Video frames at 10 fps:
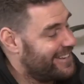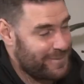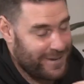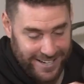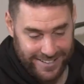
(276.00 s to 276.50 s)

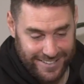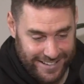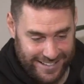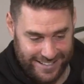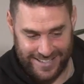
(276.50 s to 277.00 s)
does my head into
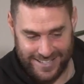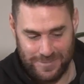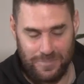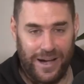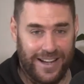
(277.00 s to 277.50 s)
loud
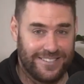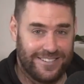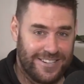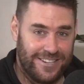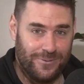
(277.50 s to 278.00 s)
clicks. But
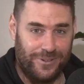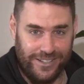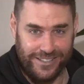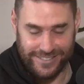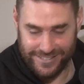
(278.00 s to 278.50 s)
I'll tell you
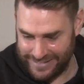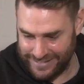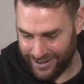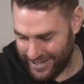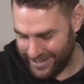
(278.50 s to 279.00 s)
what,
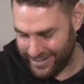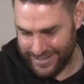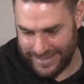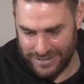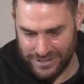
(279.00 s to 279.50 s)

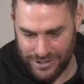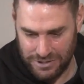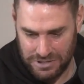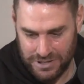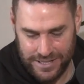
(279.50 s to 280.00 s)
I
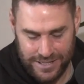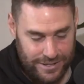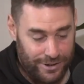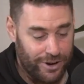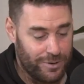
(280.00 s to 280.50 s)
took the
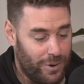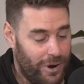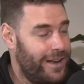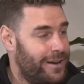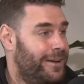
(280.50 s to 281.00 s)

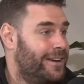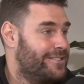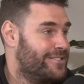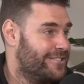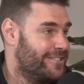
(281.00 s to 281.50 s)
non-wired
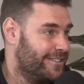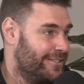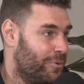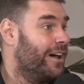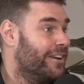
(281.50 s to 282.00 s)
mouse to the
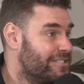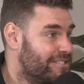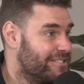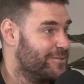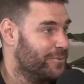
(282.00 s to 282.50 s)

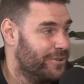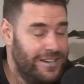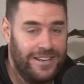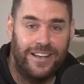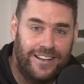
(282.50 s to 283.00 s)
wireless is the
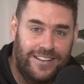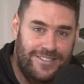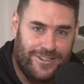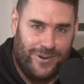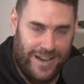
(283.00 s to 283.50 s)
word
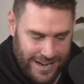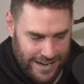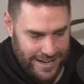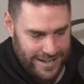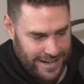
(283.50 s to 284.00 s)
to
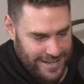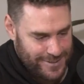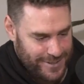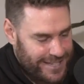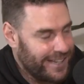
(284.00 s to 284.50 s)
Adelaide
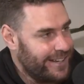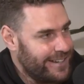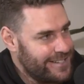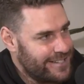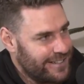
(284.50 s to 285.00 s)
last
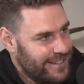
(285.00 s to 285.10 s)
weekend.